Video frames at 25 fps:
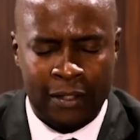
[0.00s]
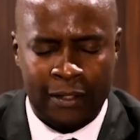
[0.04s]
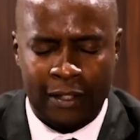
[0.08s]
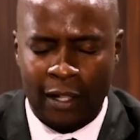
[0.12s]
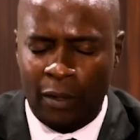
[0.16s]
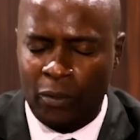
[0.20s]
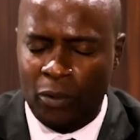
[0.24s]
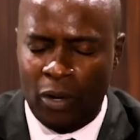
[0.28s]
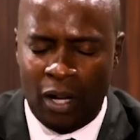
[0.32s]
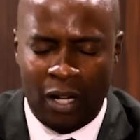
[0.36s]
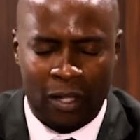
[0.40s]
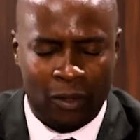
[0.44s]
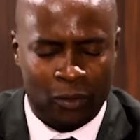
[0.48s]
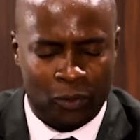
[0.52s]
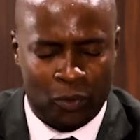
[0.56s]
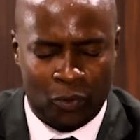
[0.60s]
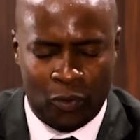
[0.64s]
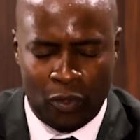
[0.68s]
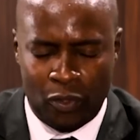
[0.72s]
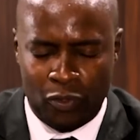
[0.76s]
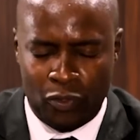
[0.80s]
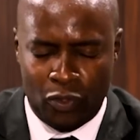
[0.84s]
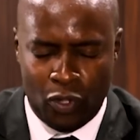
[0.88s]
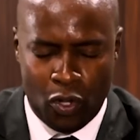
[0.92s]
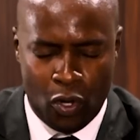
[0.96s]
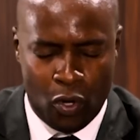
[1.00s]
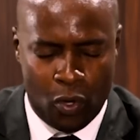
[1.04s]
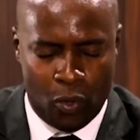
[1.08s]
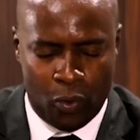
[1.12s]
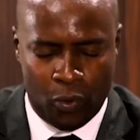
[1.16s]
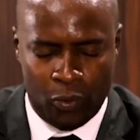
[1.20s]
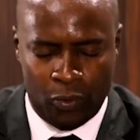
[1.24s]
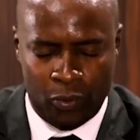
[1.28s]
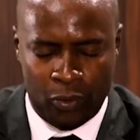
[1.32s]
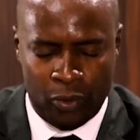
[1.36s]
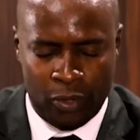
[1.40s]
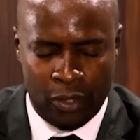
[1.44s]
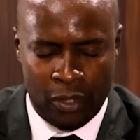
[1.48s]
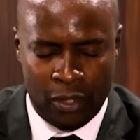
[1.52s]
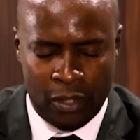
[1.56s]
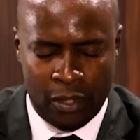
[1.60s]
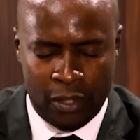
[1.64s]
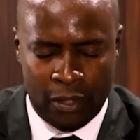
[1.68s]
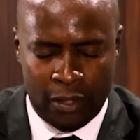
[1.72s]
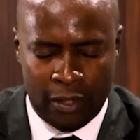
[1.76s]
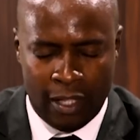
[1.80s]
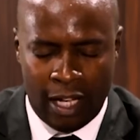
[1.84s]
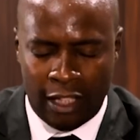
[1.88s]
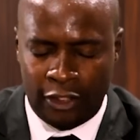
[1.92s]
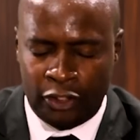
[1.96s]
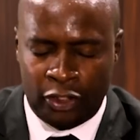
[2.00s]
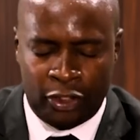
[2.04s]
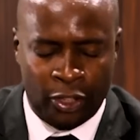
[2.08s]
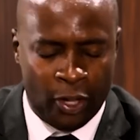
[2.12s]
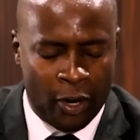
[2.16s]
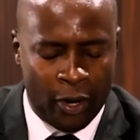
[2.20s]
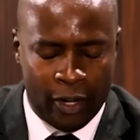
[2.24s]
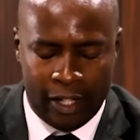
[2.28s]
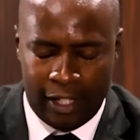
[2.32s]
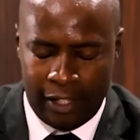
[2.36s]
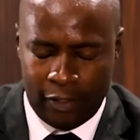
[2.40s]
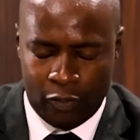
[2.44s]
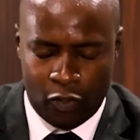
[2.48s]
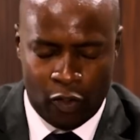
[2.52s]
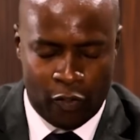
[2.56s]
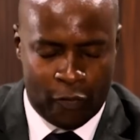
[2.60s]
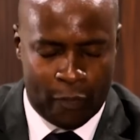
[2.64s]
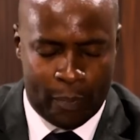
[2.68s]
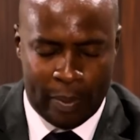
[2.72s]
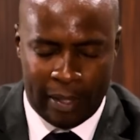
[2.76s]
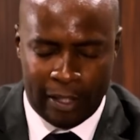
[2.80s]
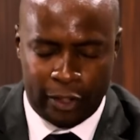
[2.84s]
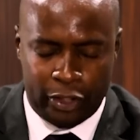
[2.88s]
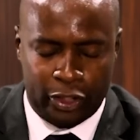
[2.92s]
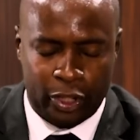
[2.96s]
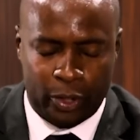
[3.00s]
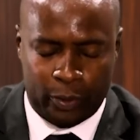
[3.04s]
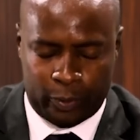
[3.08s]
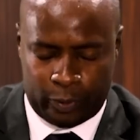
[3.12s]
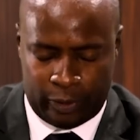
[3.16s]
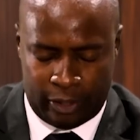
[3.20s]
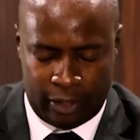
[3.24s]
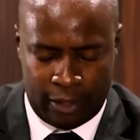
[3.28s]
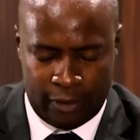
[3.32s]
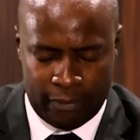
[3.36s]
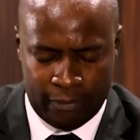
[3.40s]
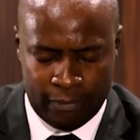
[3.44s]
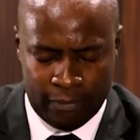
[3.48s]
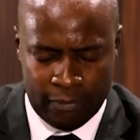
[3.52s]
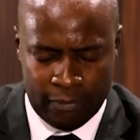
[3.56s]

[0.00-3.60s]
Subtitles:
world will know that surely we've been chosen.